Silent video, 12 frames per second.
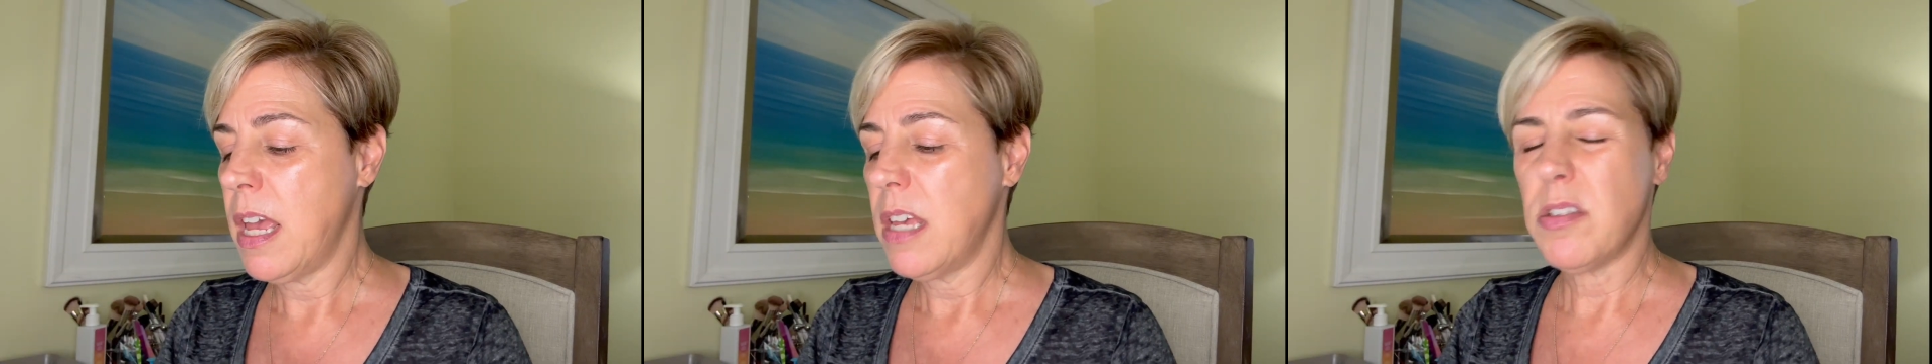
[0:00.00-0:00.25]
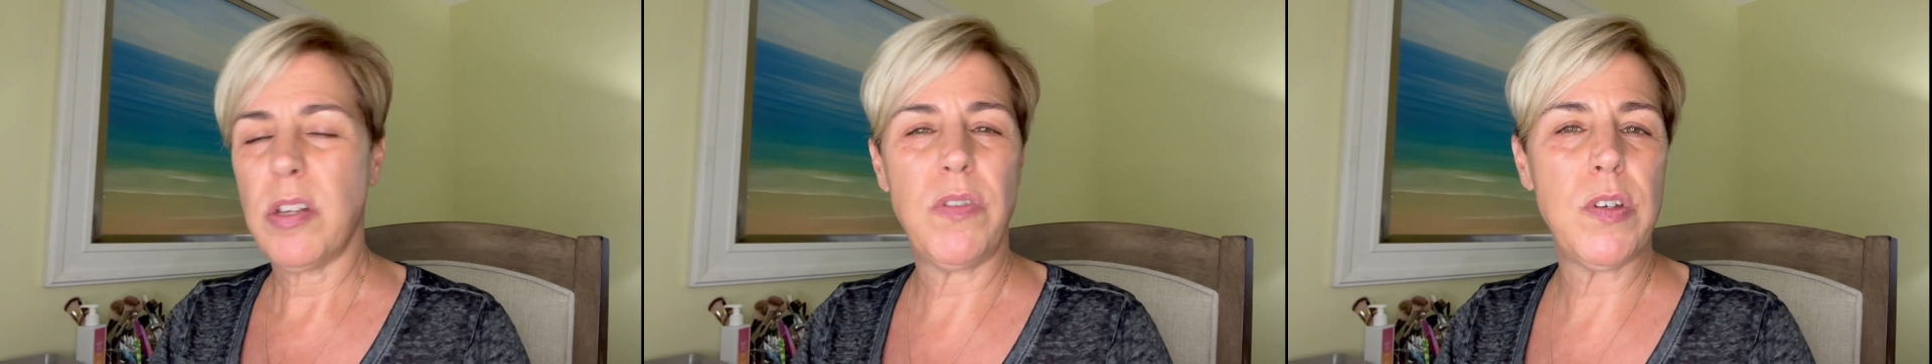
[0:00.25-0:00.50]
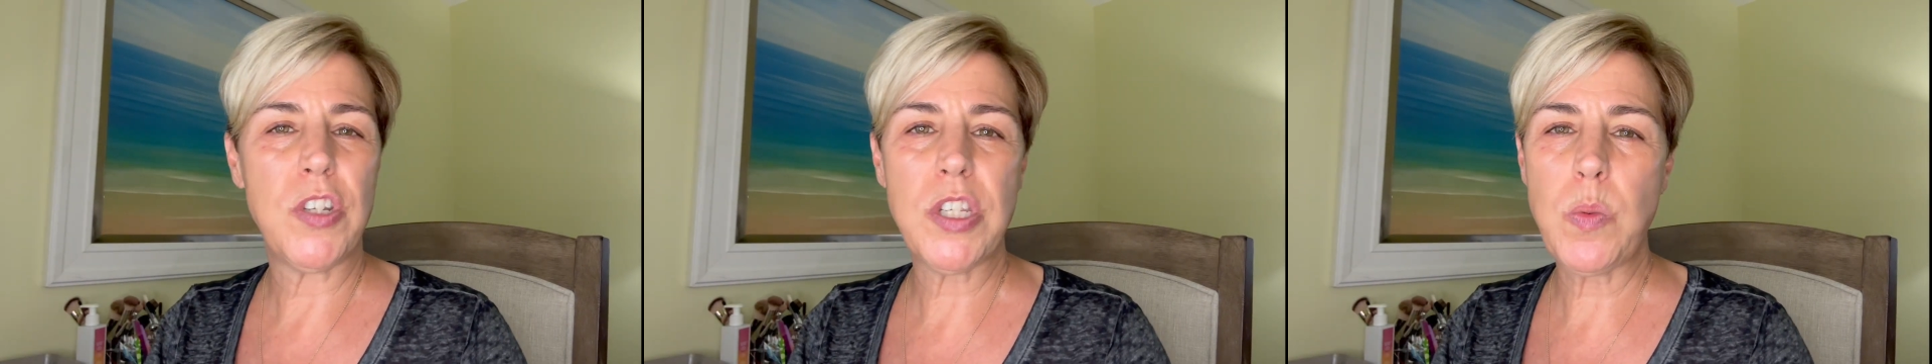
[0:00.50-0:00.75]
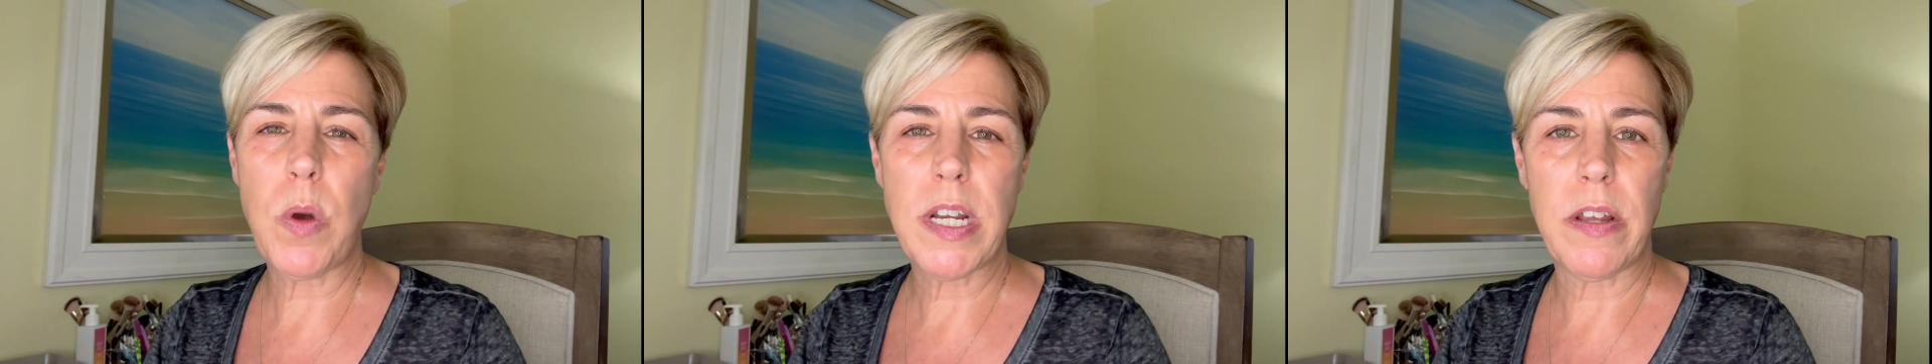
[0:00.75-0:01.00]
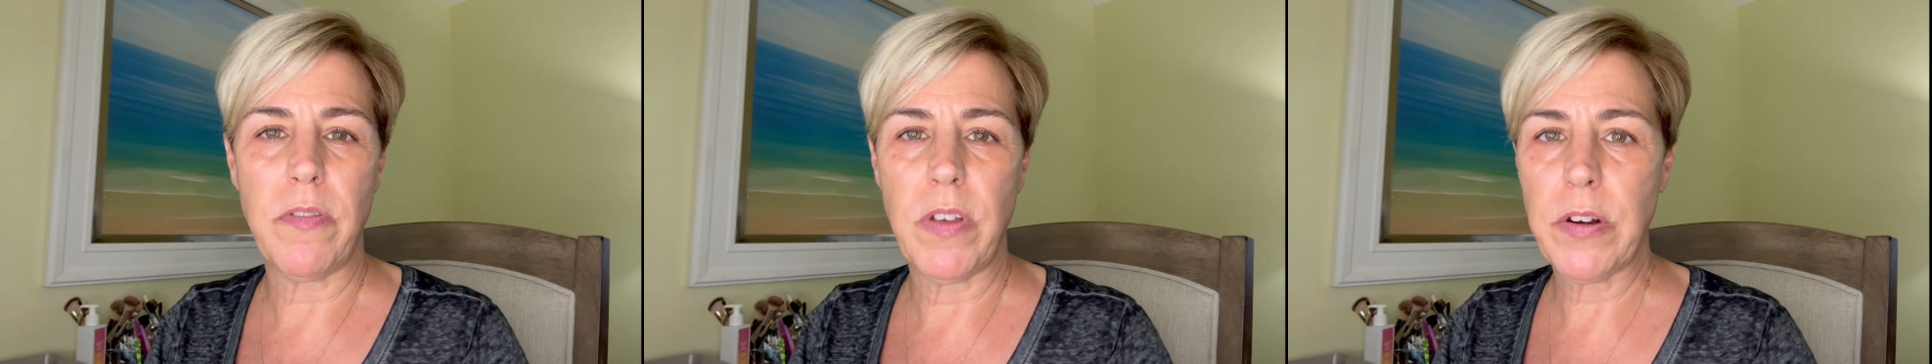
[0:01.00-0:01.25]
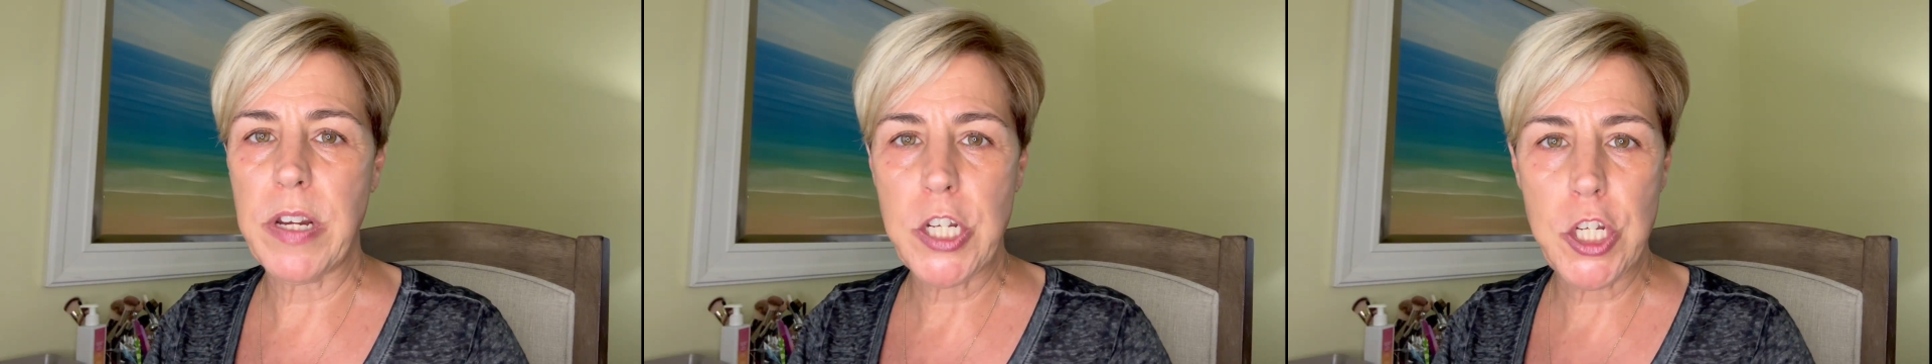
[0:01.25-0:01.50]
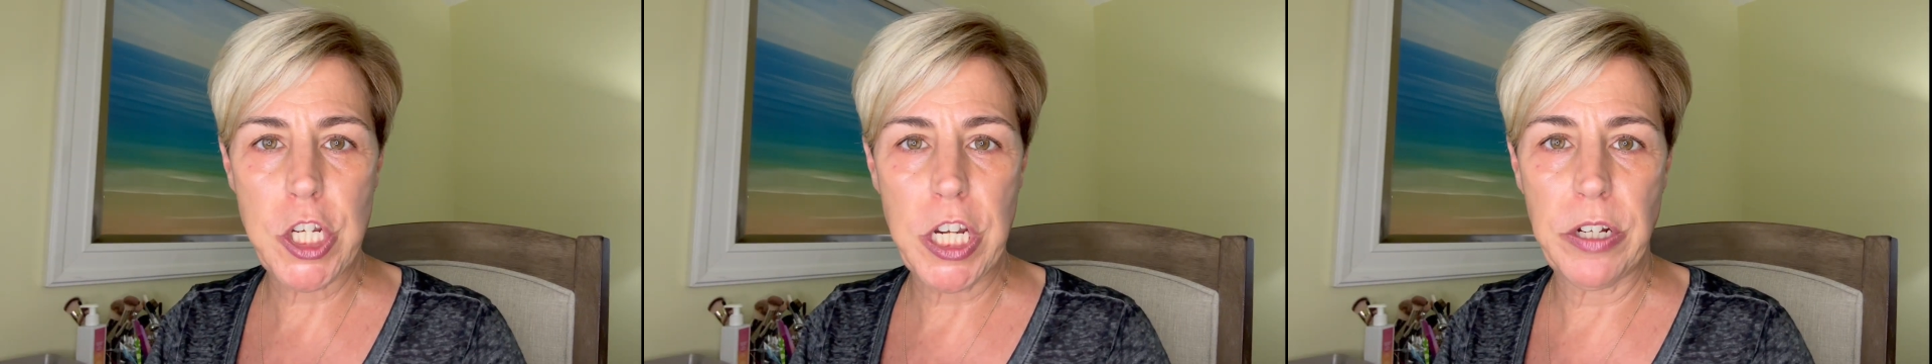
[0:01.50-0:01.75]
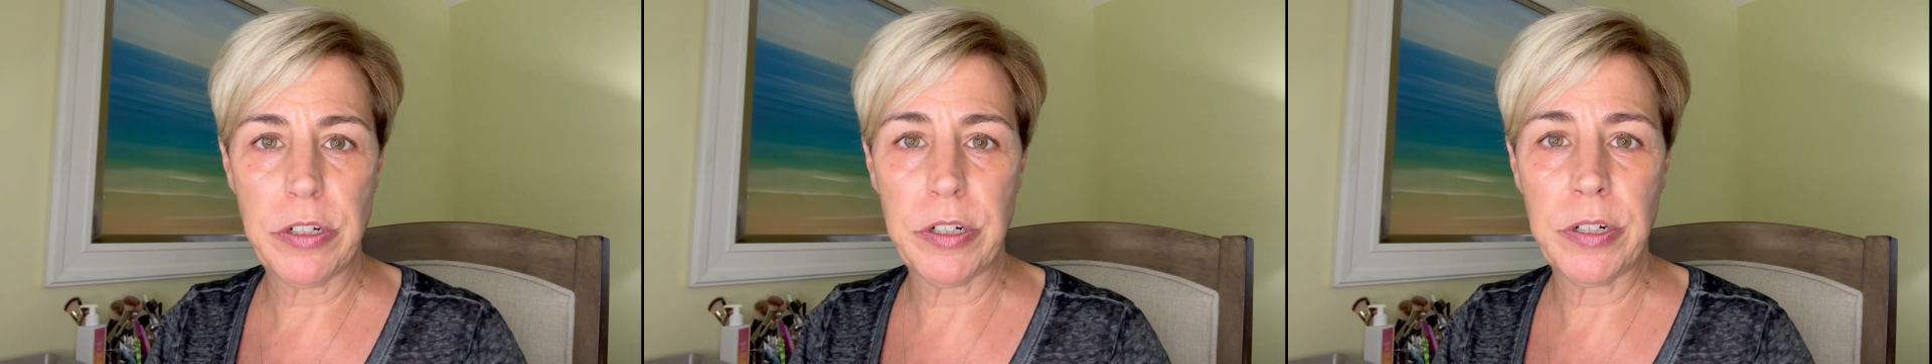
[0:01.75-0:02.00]
So if you just want a very
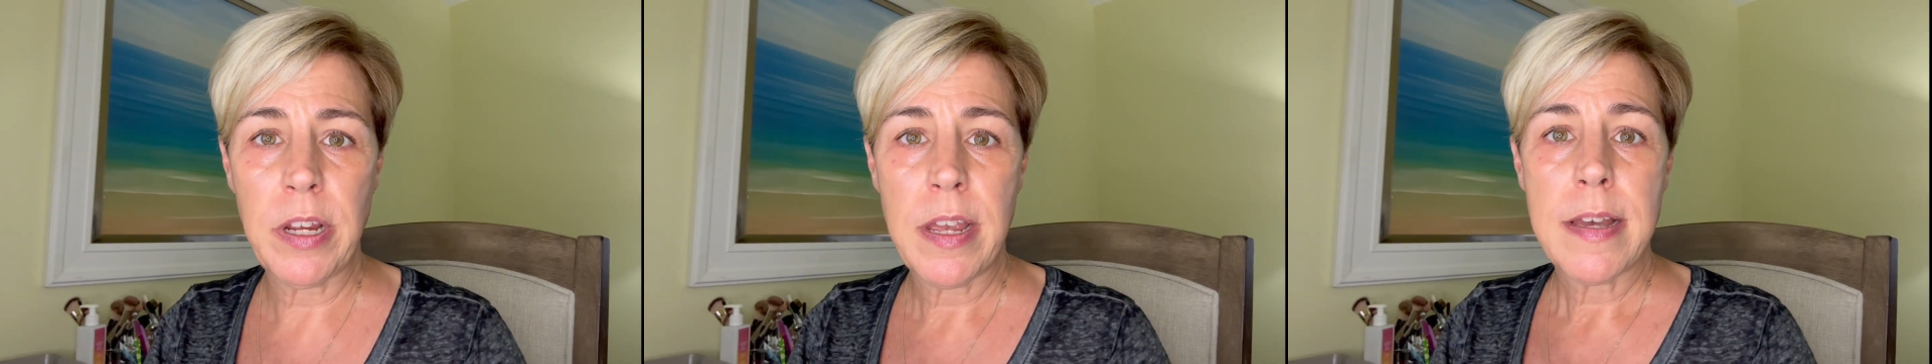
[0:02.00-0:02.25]
sheer